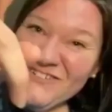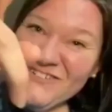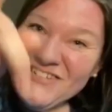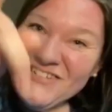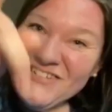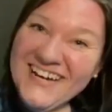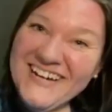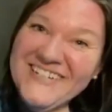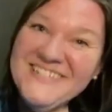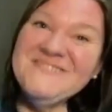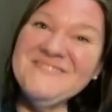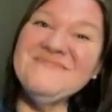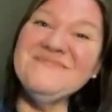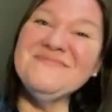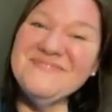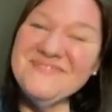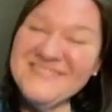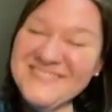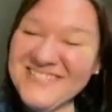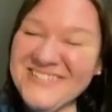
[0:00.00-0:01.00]
Touche.
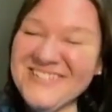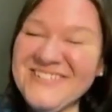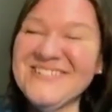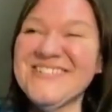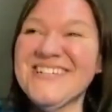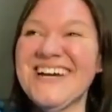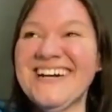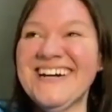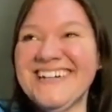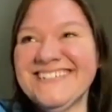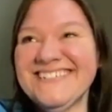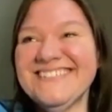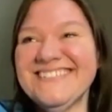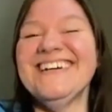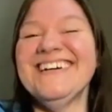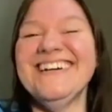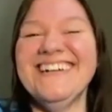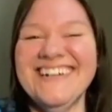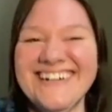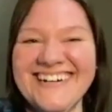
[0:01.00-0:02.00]

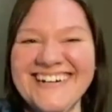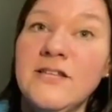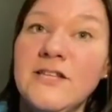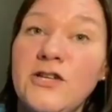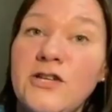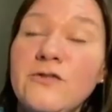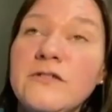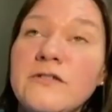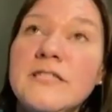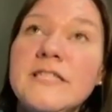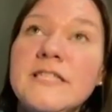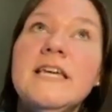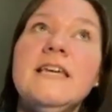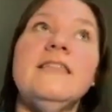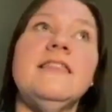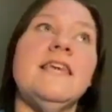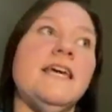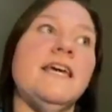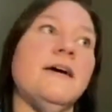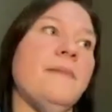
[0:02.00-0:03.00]
Touche. You see
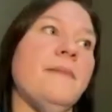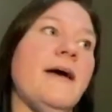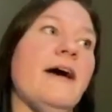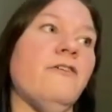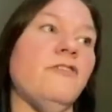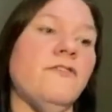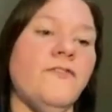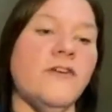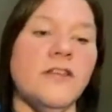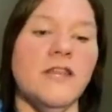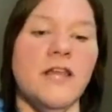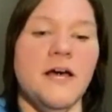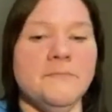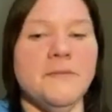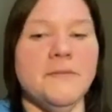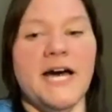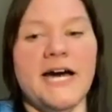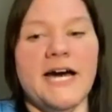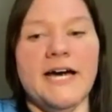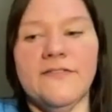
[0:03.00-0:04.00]
the amount of
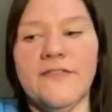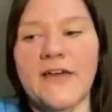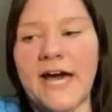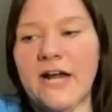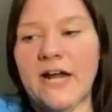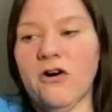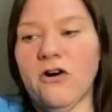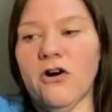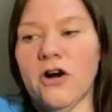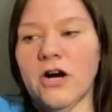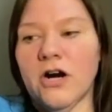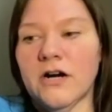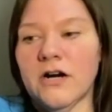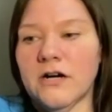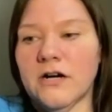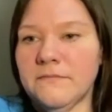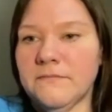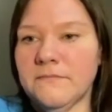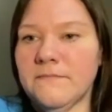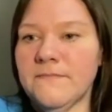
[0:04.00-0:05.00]
alumni that
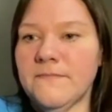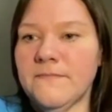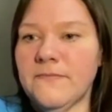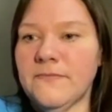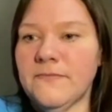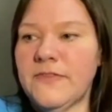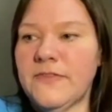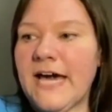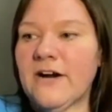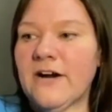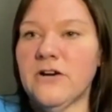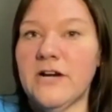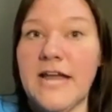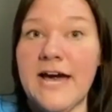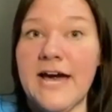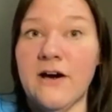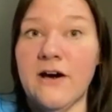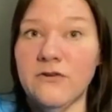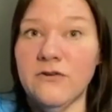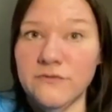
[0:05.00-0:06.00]
are
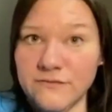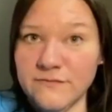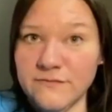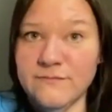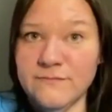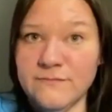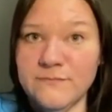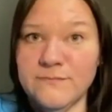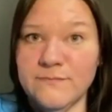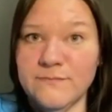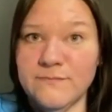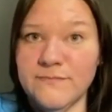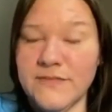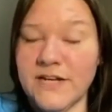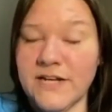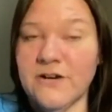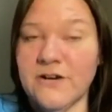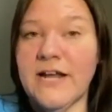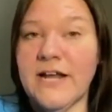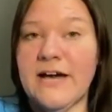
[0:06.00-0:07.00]
now
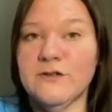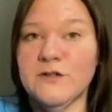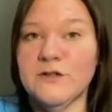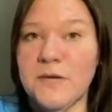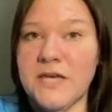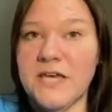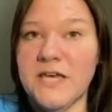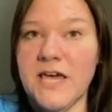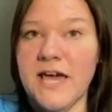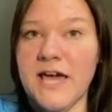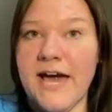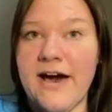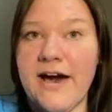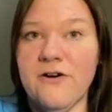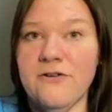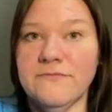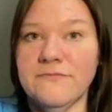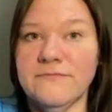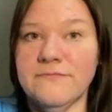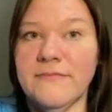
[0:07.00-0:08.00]
that are now speaking
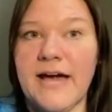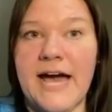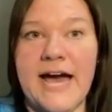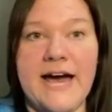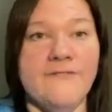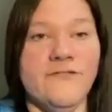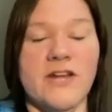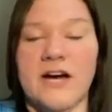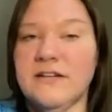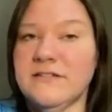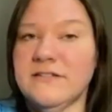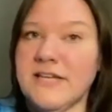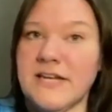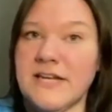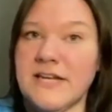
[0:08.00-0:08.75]
out, have not